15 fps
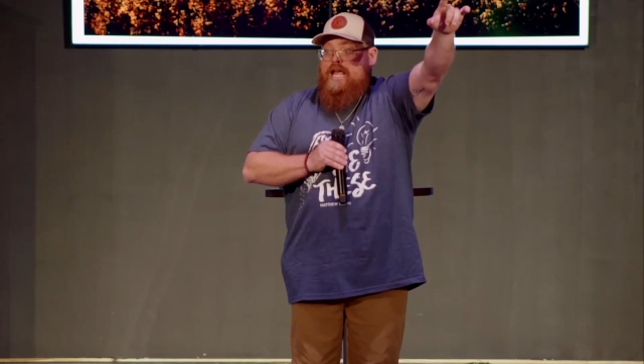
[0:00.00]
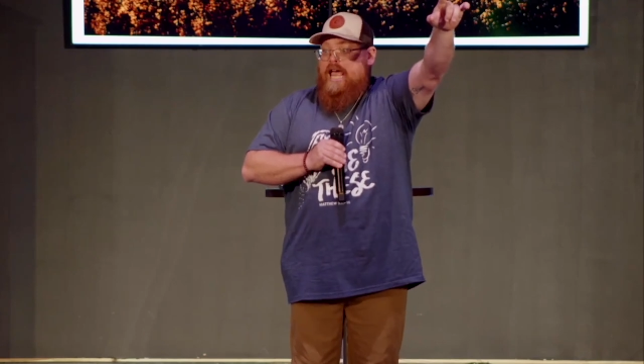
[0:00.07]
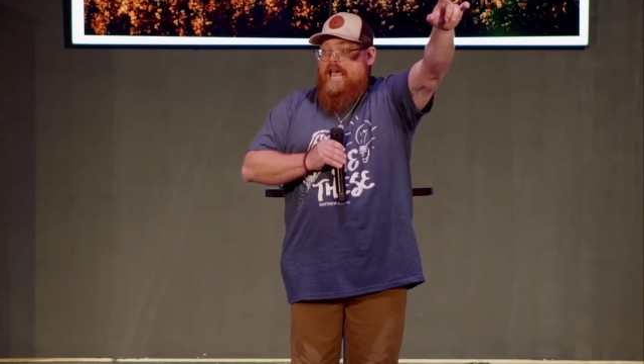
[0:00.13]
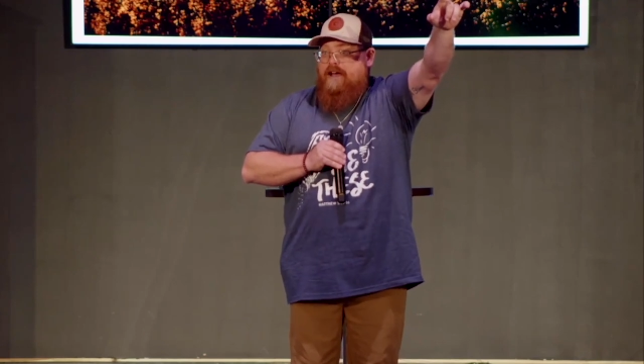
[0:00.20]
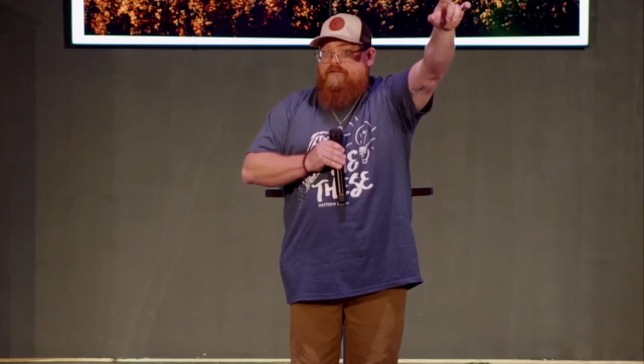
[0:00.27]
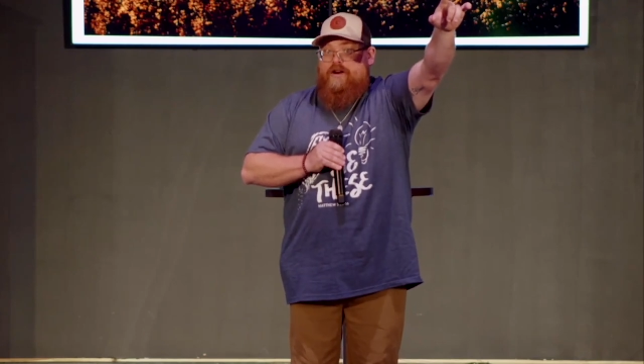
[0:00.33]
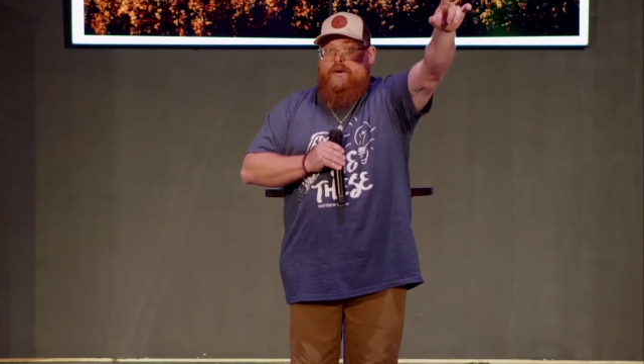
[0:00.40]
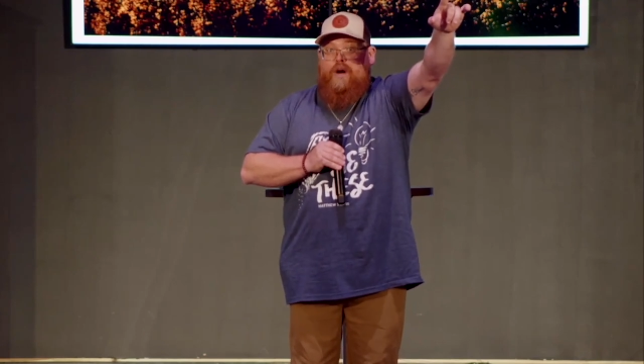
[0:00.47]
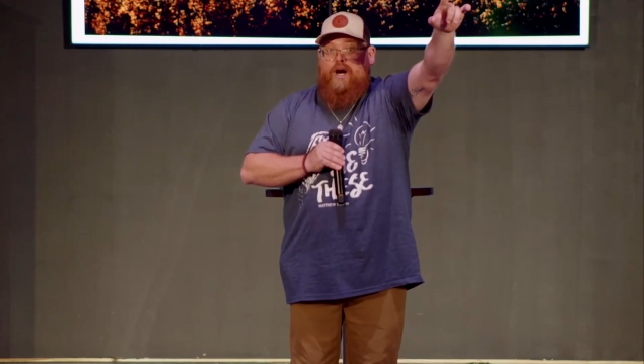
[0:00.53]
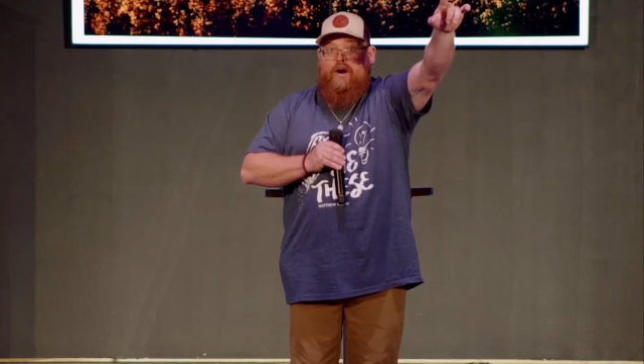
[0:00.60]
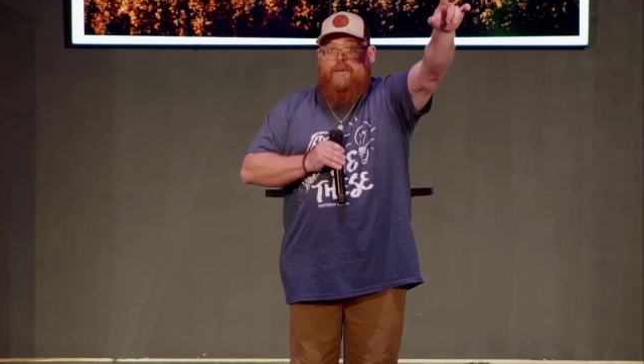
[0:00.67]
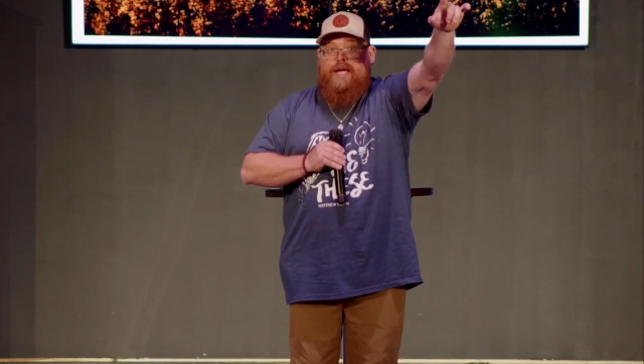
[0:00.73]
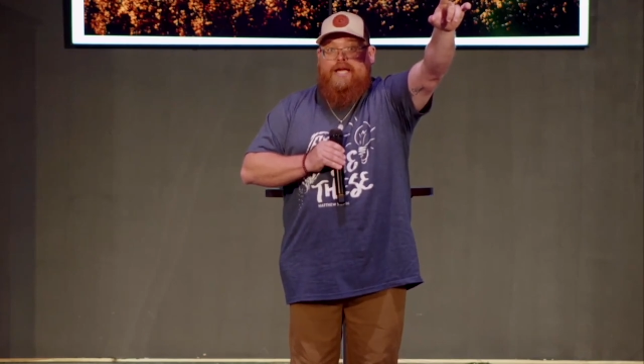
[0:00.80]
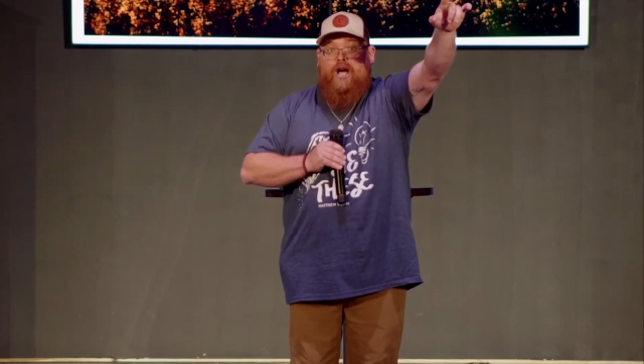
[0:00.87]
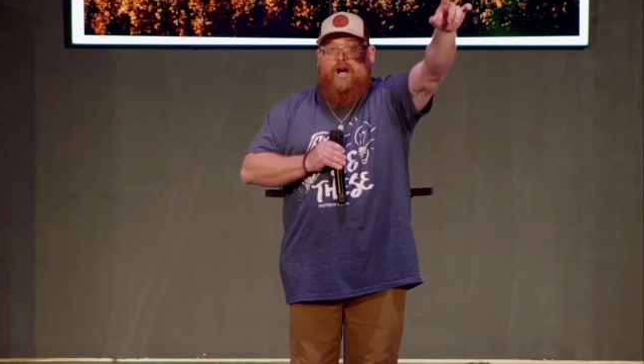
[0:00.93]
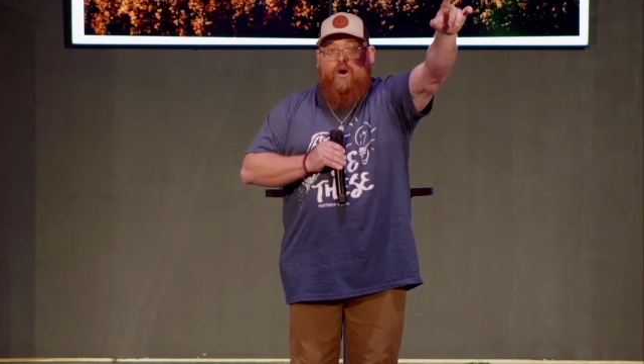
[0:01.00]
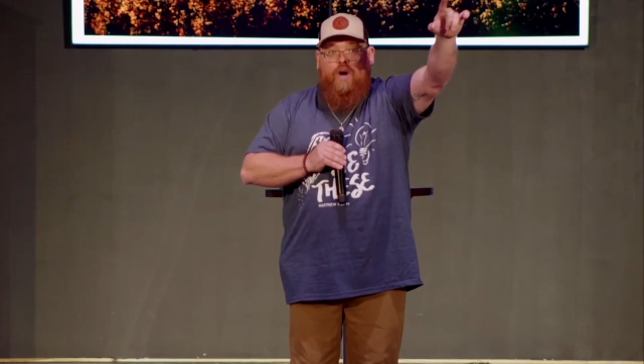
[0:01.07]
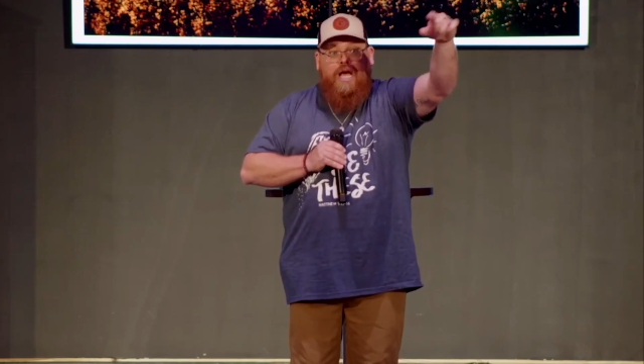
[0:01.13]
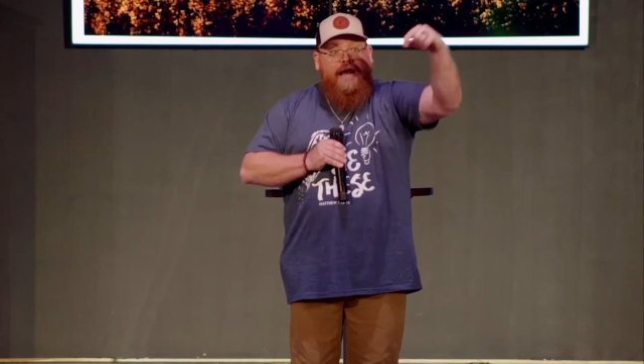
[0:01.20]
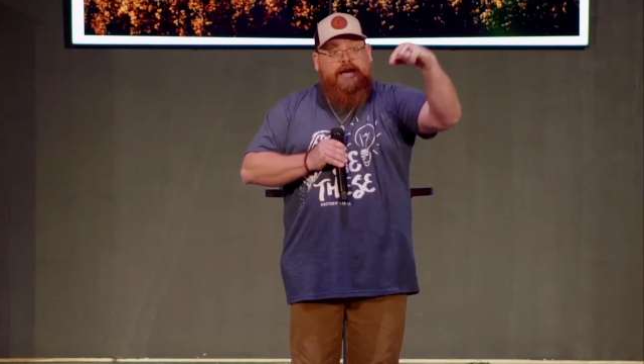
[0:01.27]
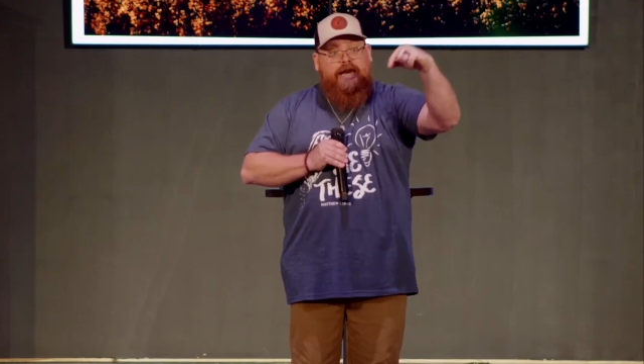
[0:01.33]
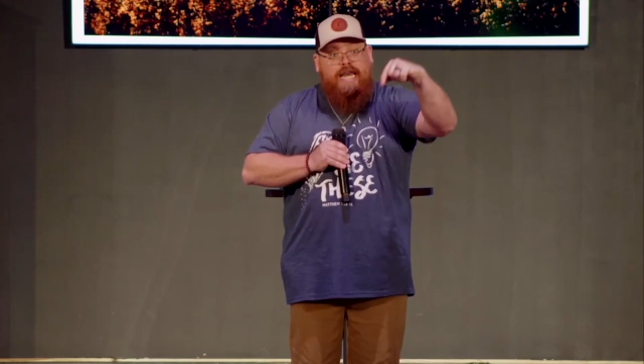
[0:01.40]
everywhere we go,
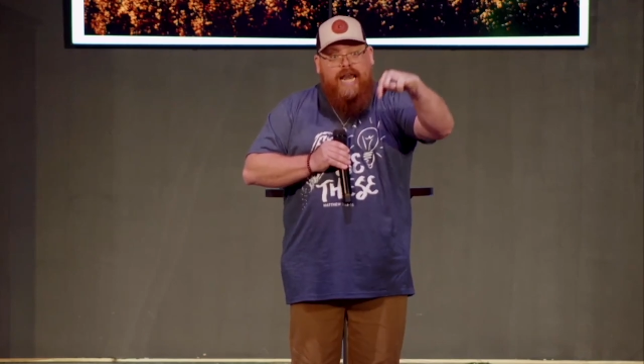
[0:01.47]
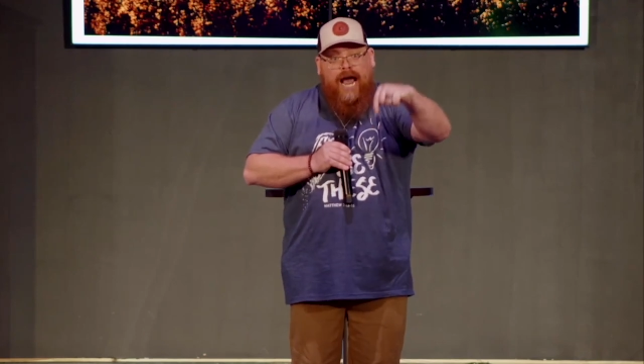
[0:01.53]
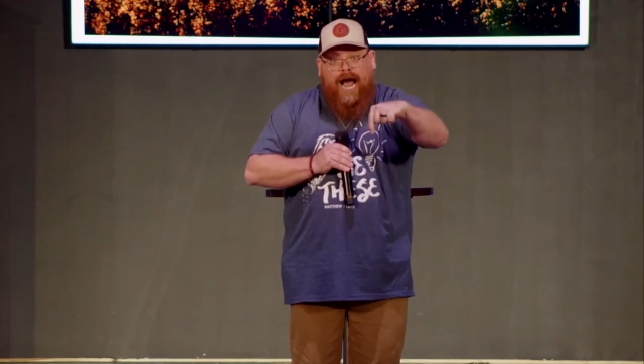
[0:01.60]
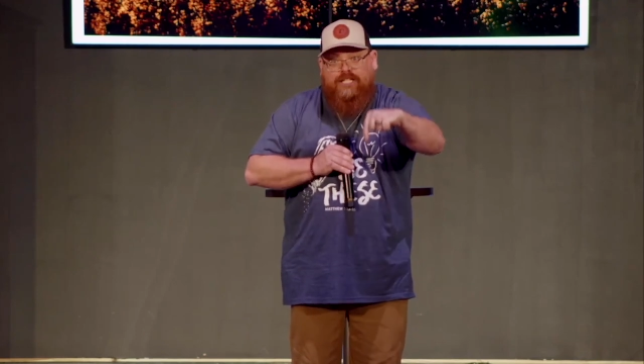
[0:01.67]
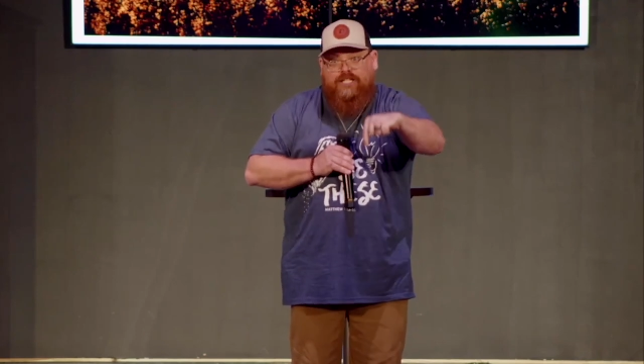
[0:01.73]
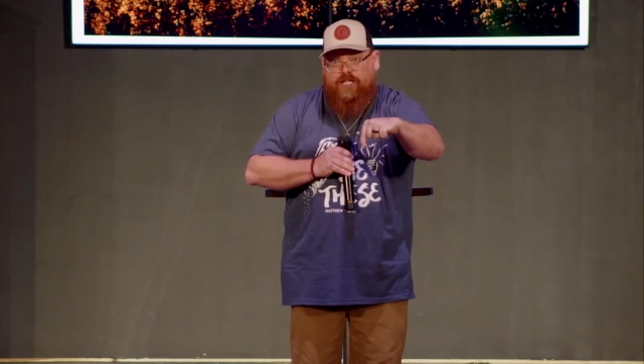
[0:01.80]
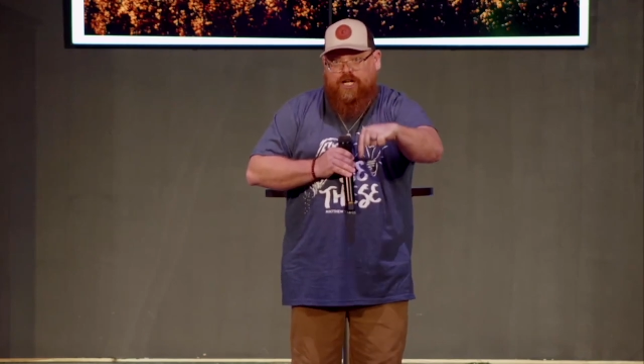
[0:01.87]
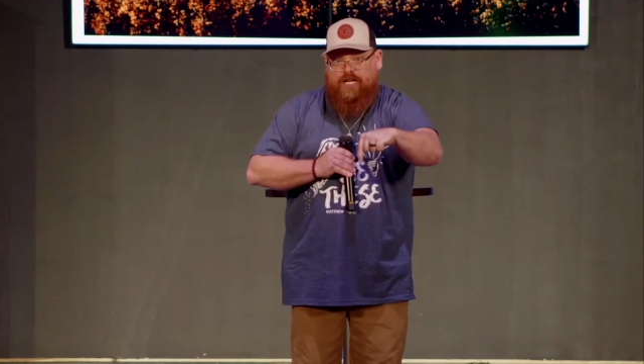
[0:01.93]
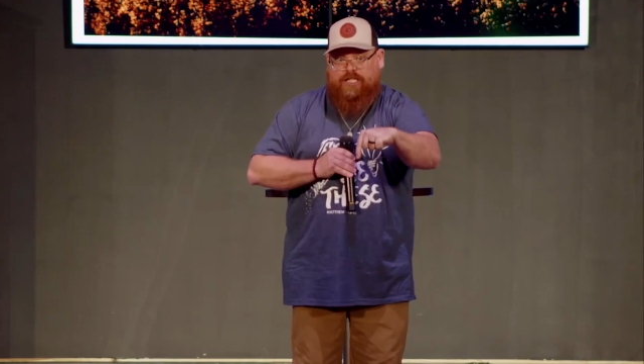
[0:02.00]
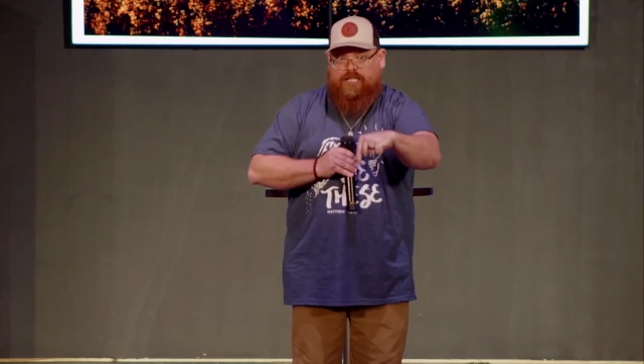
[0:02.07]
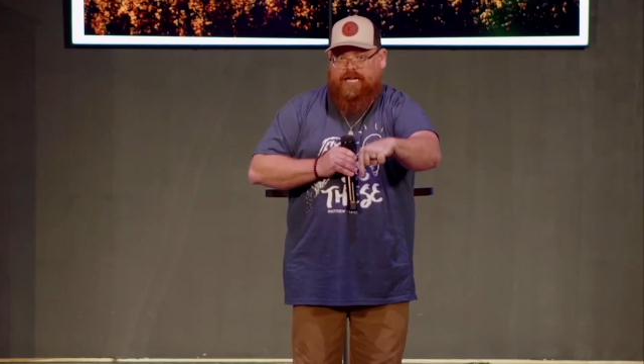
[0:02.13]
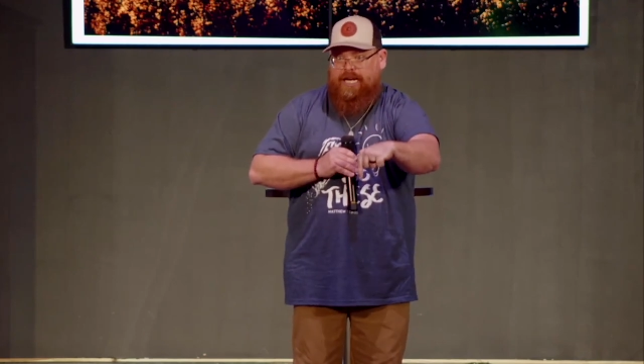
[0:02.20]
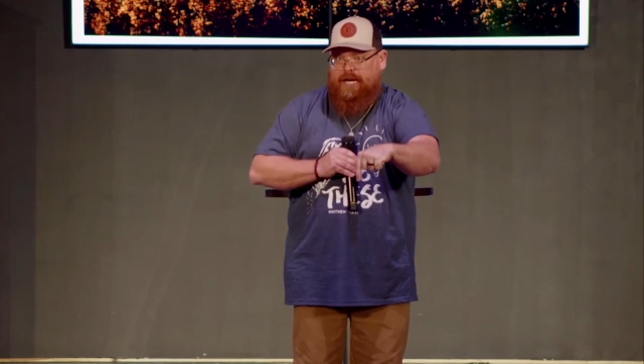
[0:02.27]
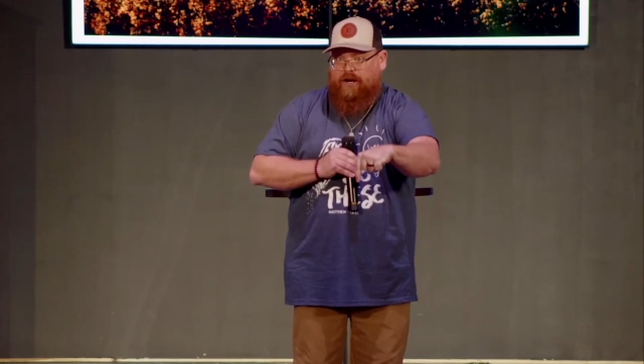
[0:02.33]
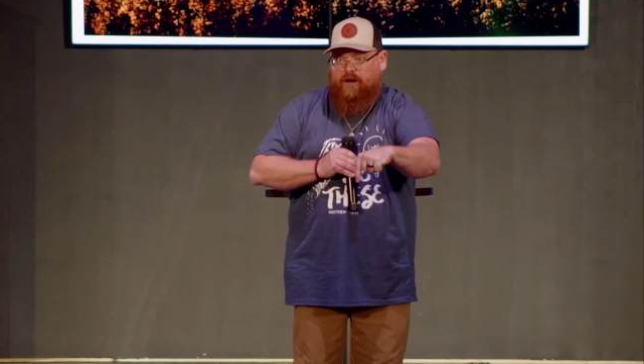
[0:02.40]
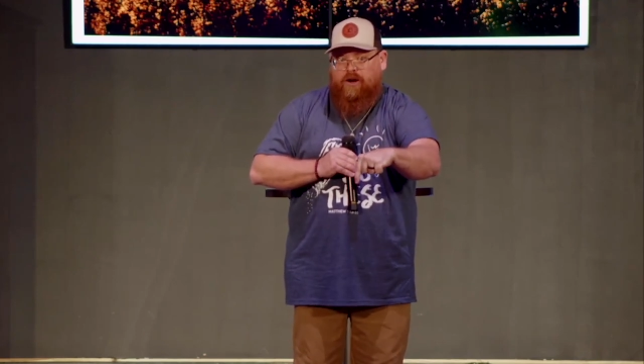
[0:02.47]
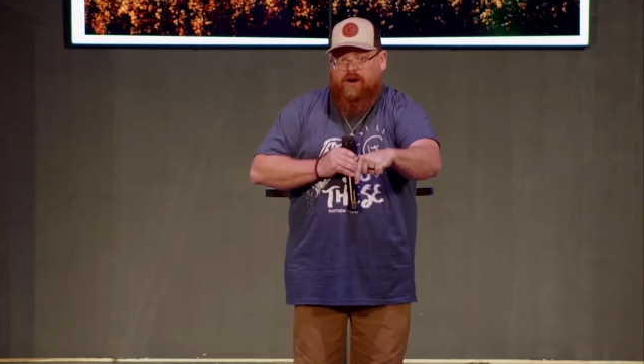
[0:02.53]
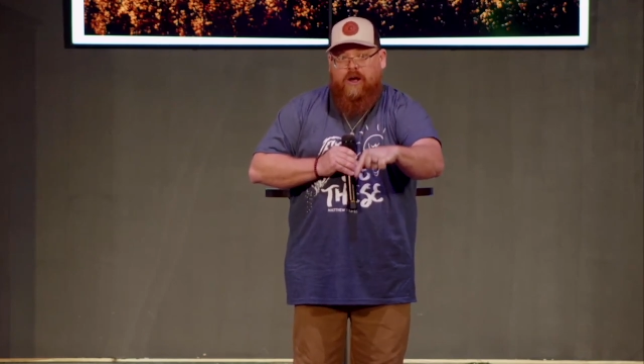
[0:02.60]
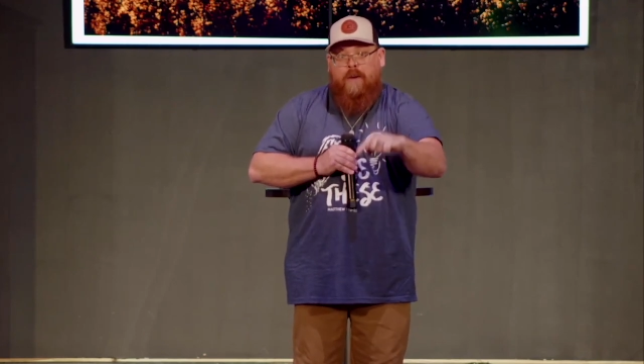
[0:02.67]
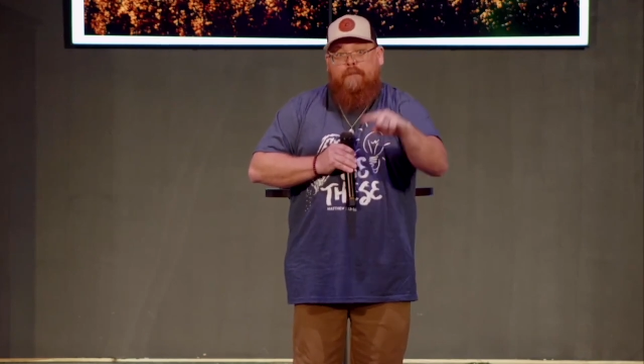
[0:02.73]
not just here,